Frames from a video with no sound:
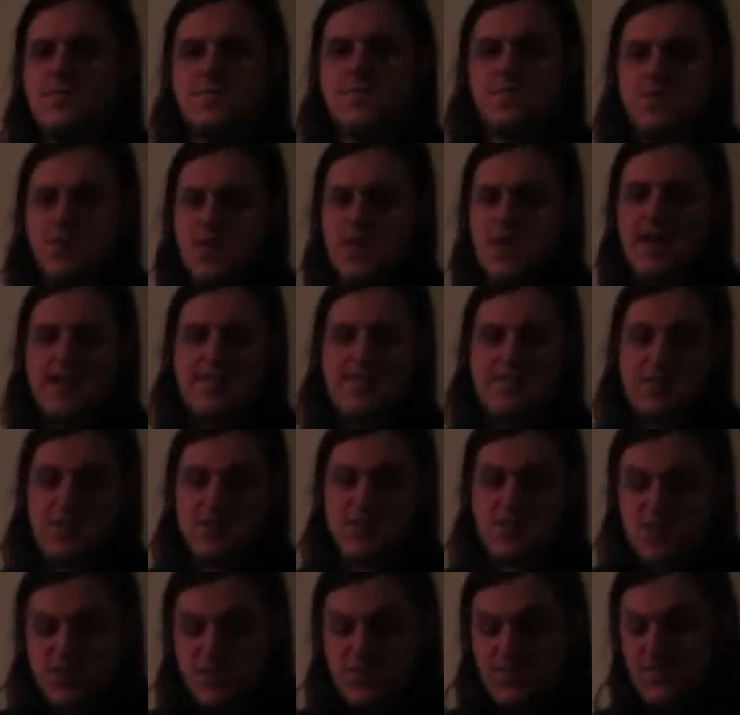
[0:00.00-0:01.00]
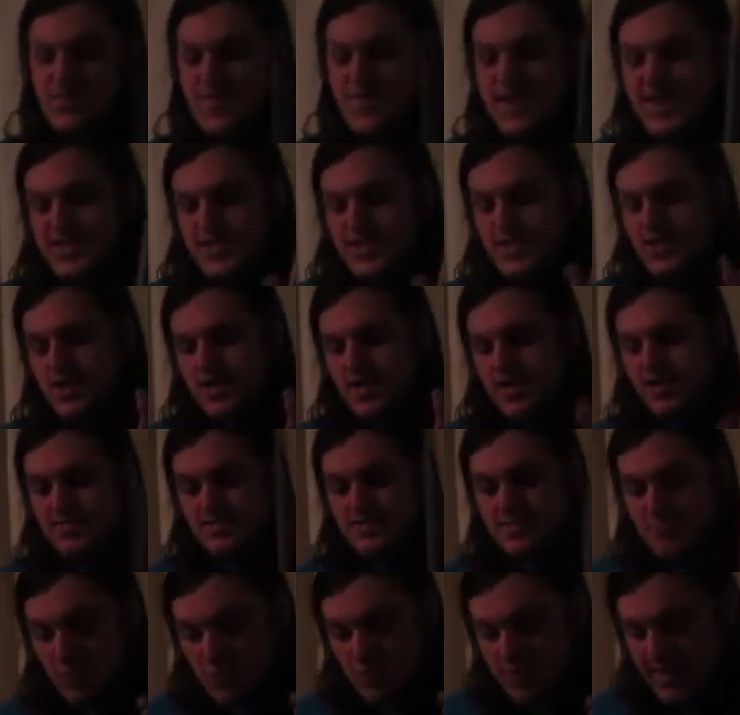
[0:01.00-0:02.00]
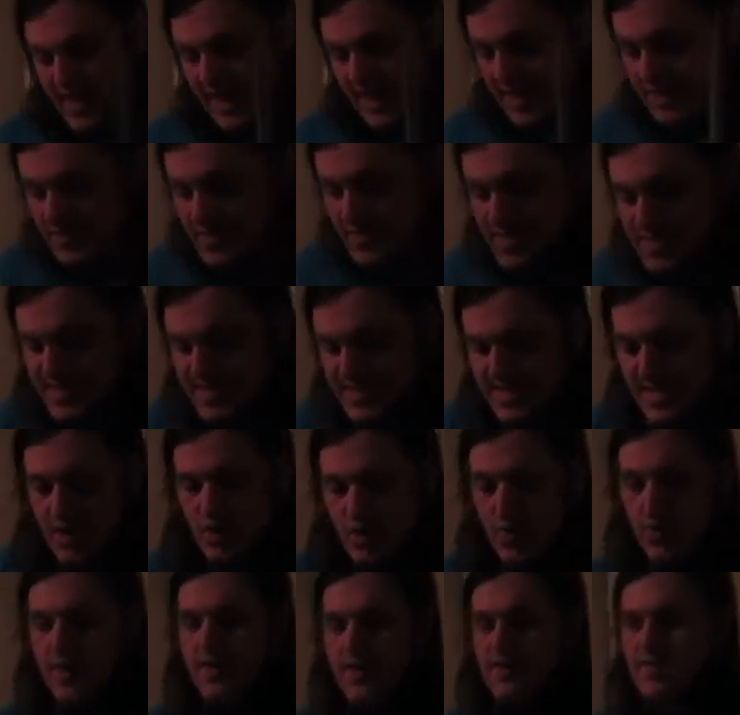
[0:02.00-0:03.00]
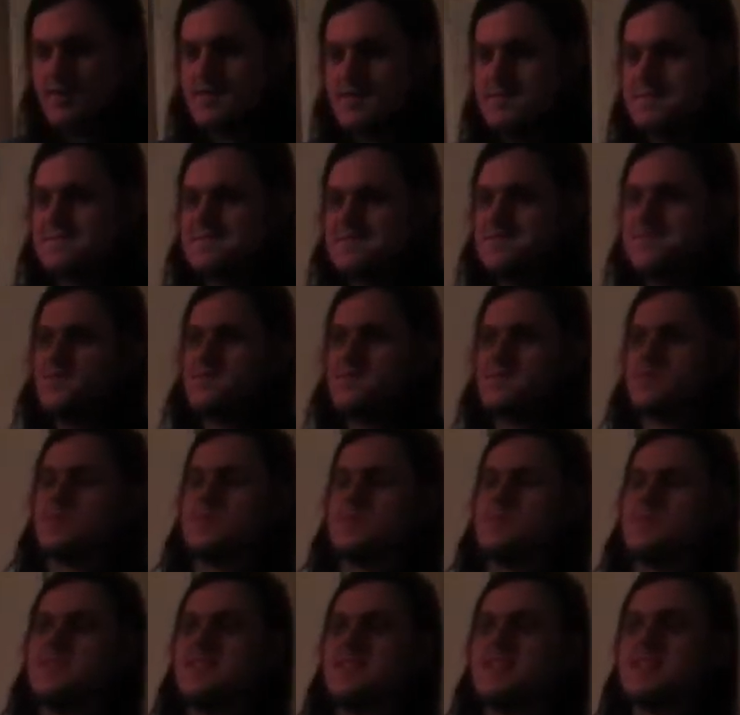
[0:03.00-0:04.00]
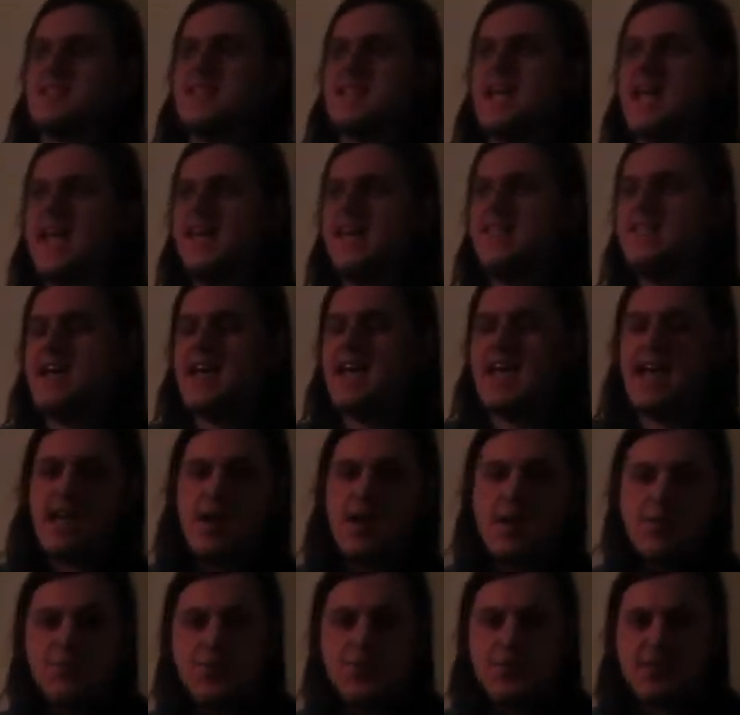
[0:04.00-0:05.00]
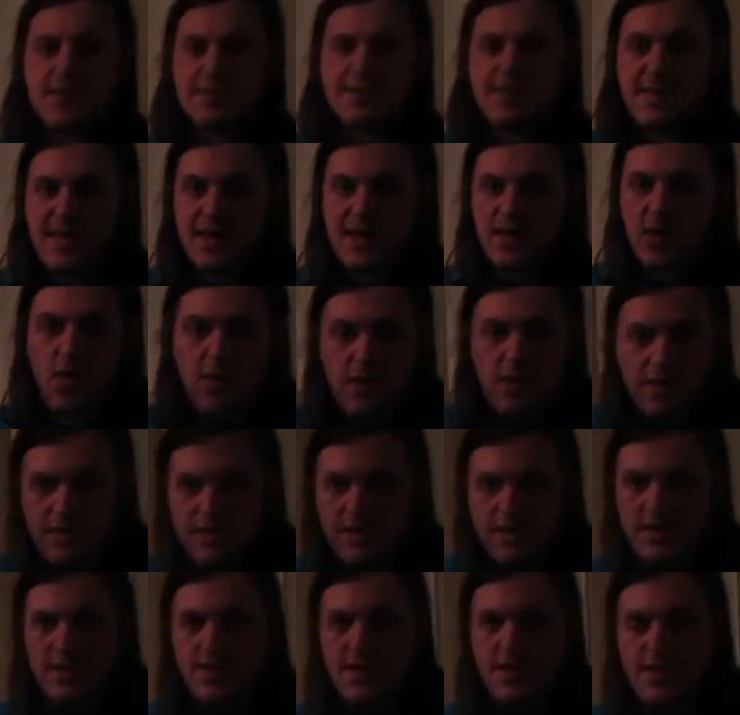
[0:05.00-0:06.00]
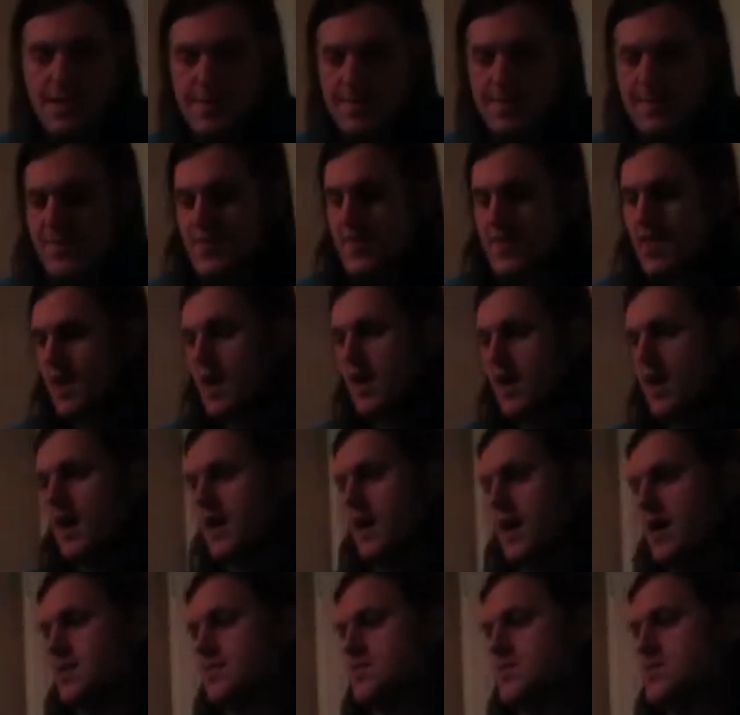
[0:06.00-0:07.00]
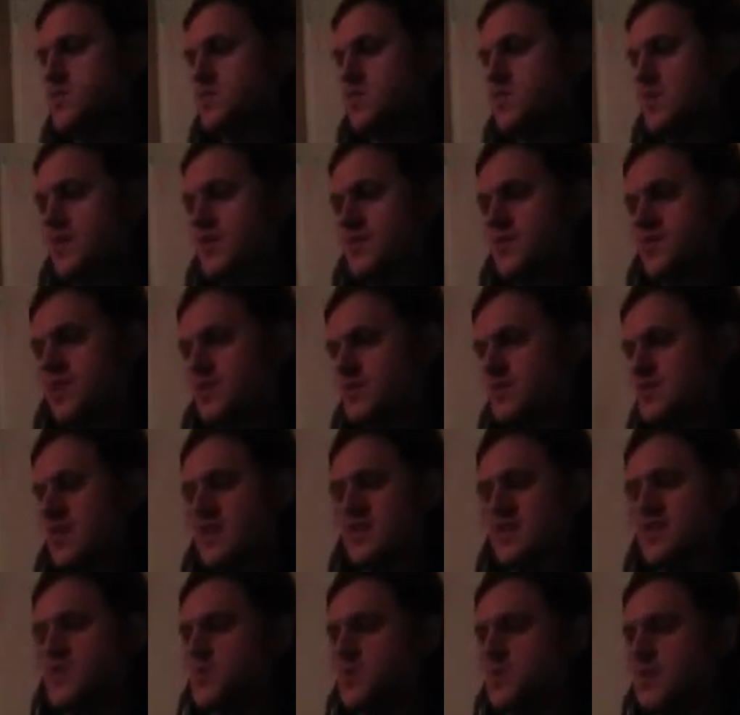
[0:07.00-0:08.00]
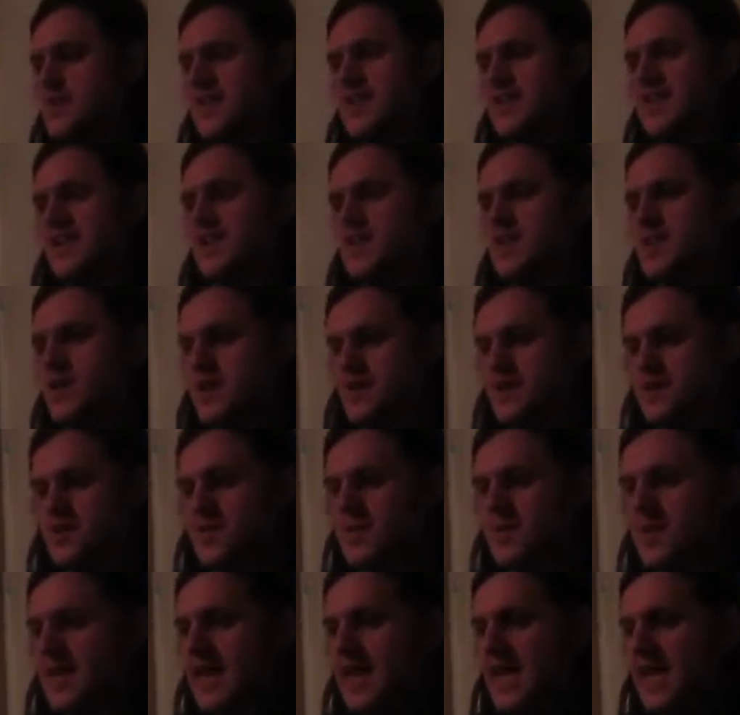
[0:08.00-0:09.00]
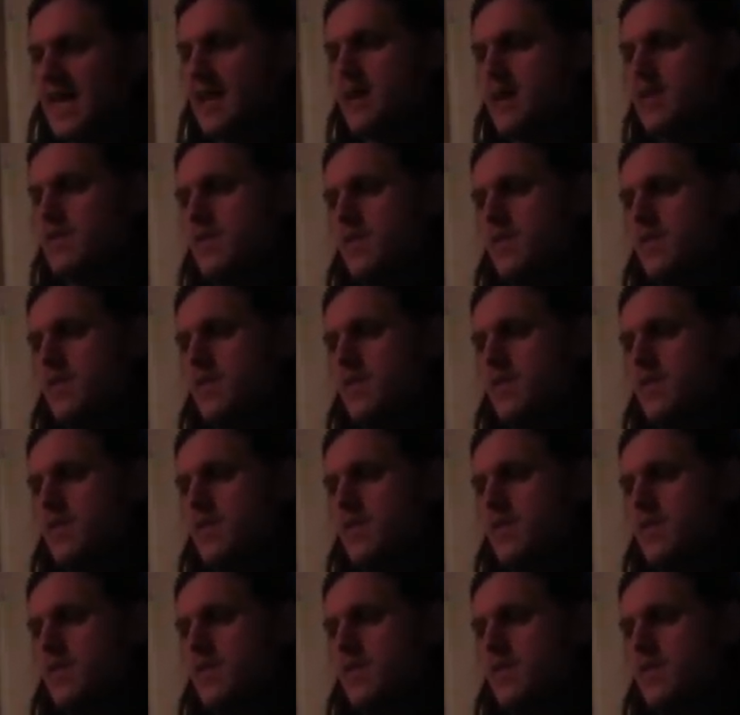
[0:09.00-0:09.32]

Whatever. Just make sure you're comfortable with every single one of them. And then put them in order. Just play through. I'll just play like the beginning.